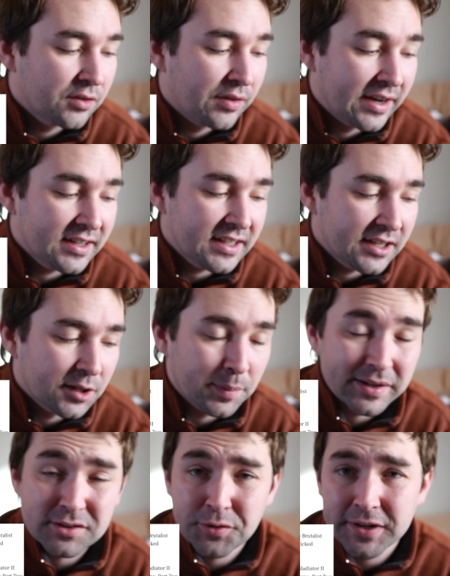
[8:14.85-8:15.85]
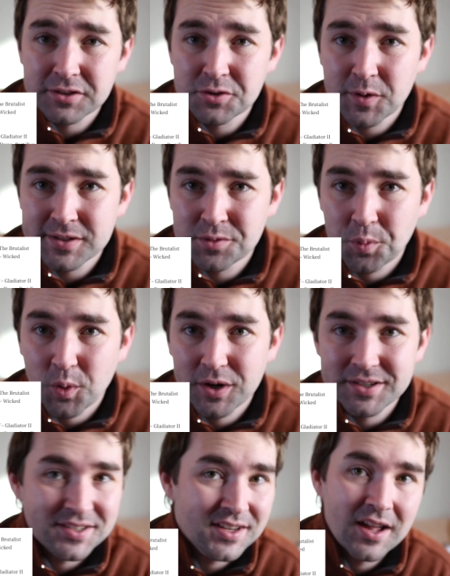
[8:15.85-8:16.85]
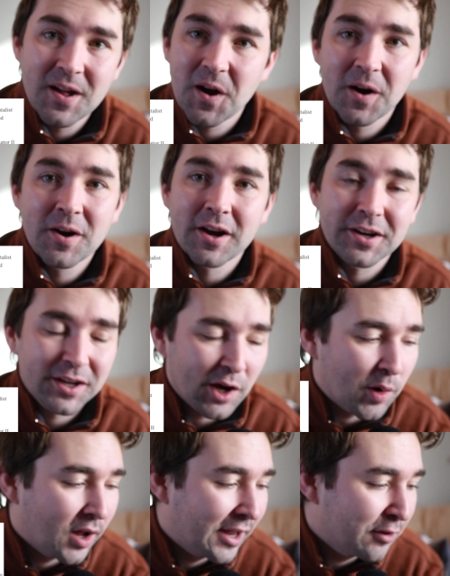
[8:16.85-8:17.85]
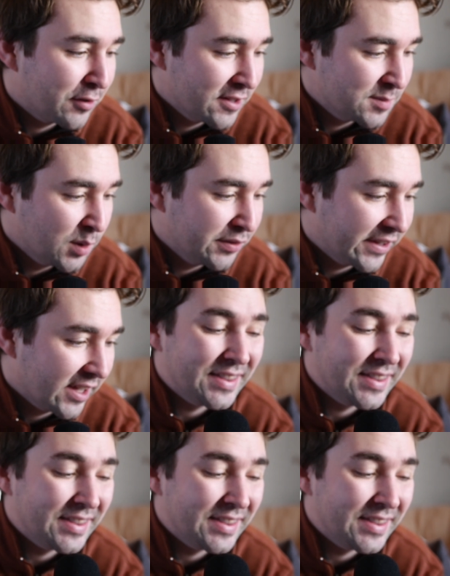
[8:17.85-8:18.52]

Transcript: right here because Critics' Choice Awards are not going to go all out for this movie.